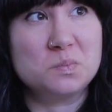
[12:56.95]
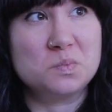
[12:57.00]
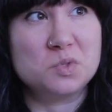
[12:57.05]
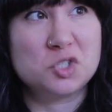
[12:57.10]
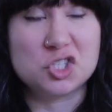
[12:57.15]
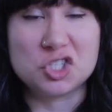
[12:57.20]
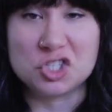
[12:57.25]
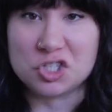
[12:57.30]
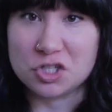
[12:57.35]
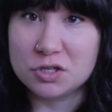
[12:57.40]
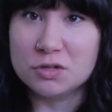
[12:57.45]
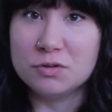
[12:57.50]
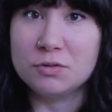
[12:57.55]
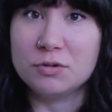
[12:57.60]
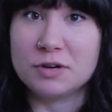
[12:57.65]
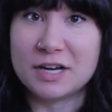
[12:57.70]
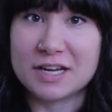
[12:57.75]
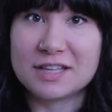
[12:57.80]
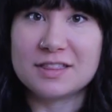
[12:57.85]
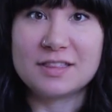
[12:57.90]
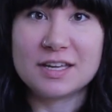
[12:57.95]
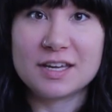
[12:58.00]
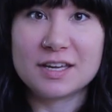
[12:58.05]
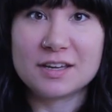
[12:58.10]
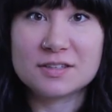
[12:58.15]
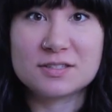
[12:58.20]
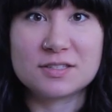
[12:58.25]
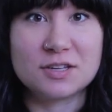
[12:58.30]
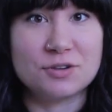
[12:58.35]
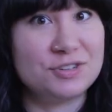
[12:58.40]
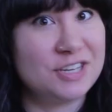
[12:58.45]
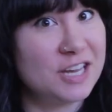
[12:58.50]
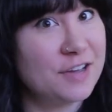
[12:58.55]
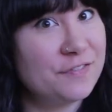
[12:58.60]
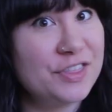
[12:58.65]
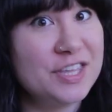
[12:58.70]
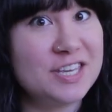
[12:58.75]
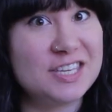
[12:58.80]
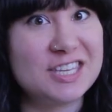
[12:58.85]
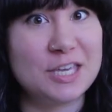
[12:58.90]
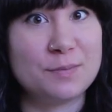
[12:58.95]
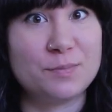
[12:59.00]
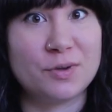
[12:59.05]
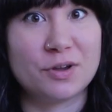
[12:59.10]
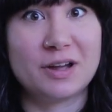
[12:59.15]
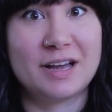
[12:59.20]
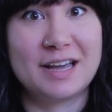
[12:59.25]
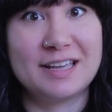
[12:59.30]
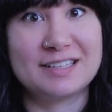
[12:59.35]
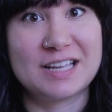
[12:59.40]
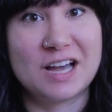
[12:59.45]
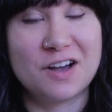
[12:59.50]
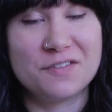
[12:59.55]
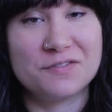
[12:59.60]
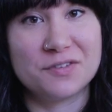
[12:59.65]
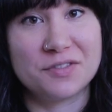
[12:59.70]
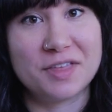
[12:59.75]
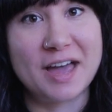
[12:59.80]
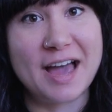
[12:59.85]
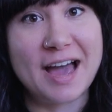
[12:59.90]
soon, I think, so definitely keep your eyes out for